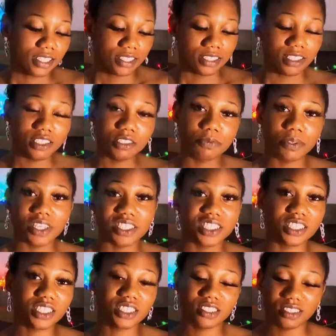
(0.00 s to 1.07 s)
This brush
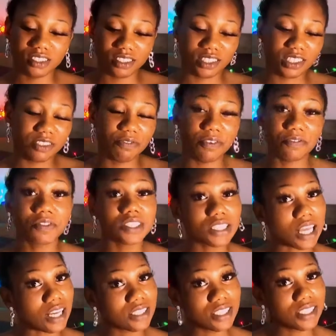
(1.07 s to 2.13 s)
is
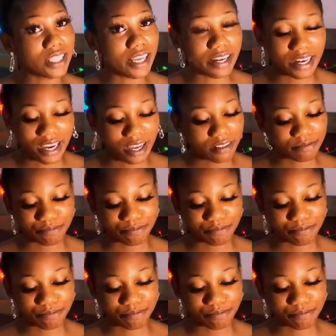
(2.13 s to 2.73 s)
15,000 naira.